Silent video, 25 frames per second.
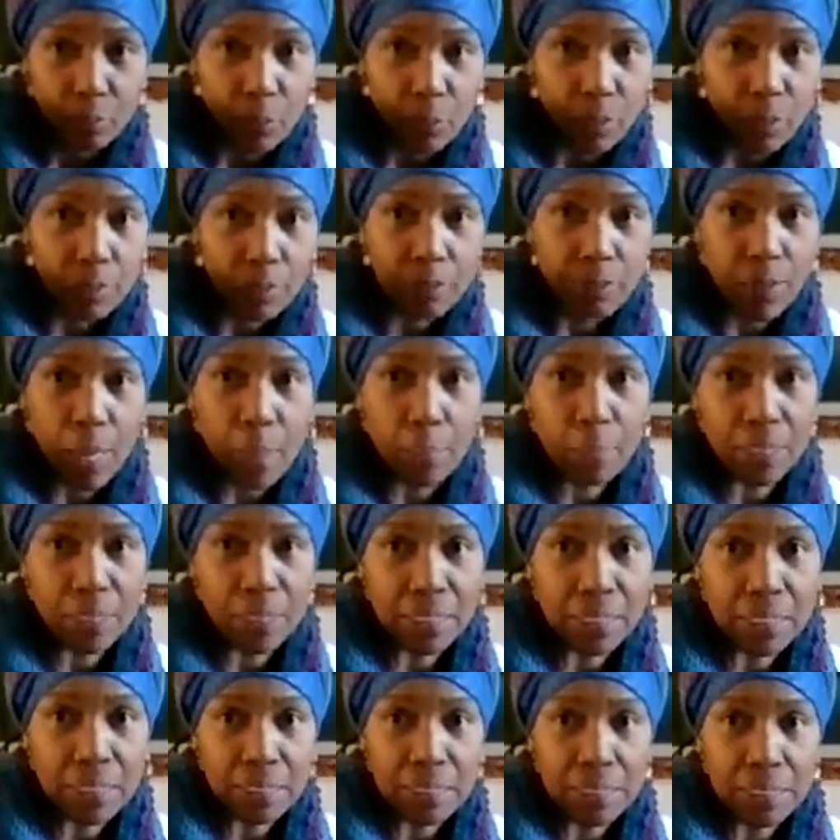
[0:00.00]
with the
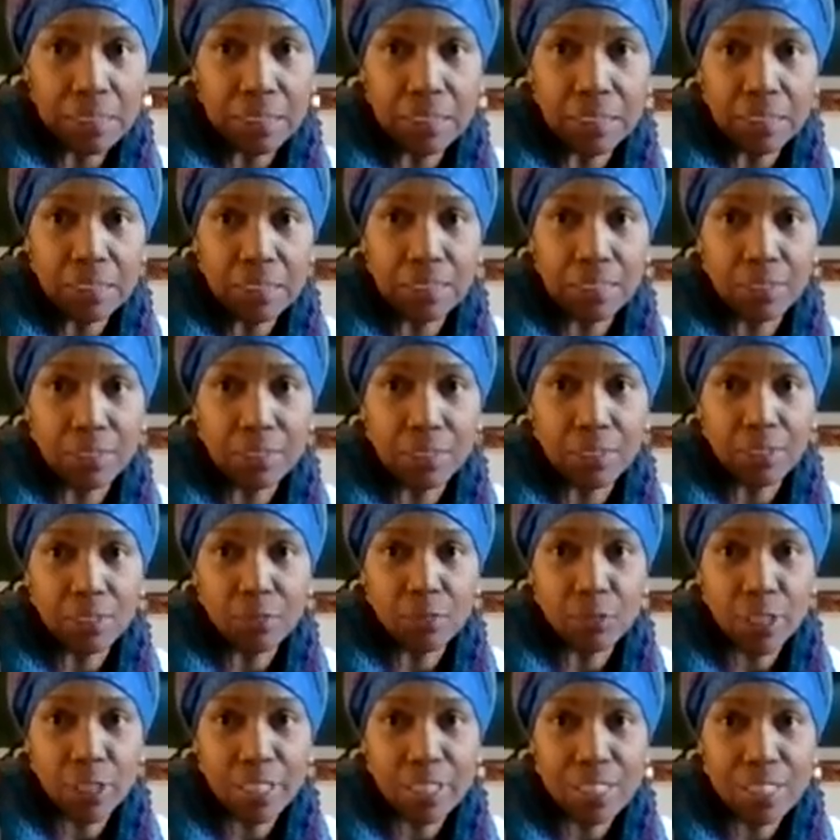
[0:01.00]
family
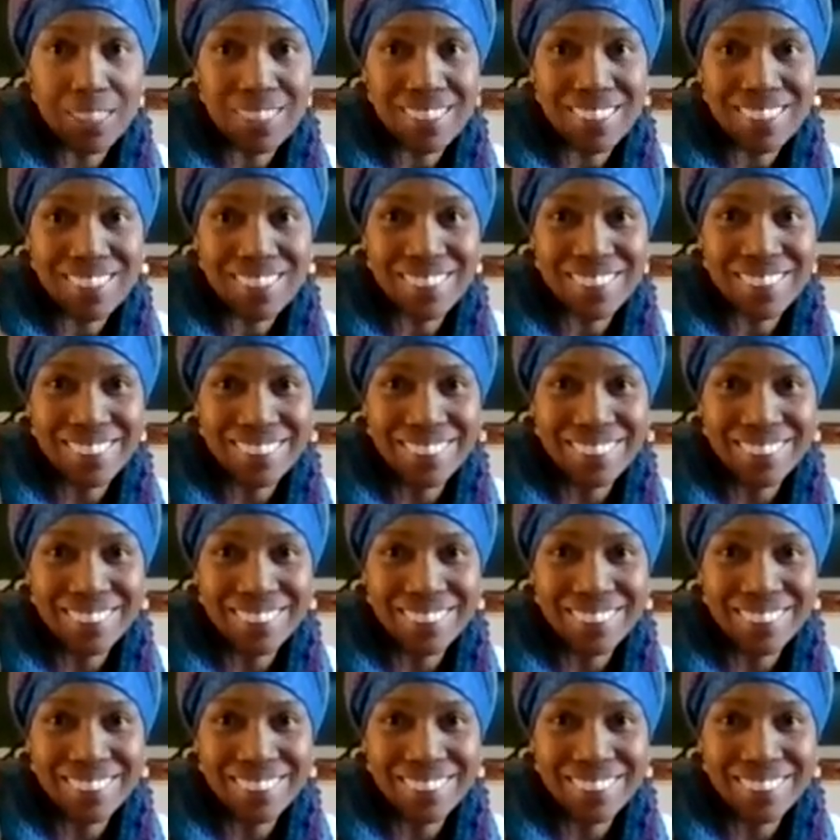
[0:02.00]
and friends.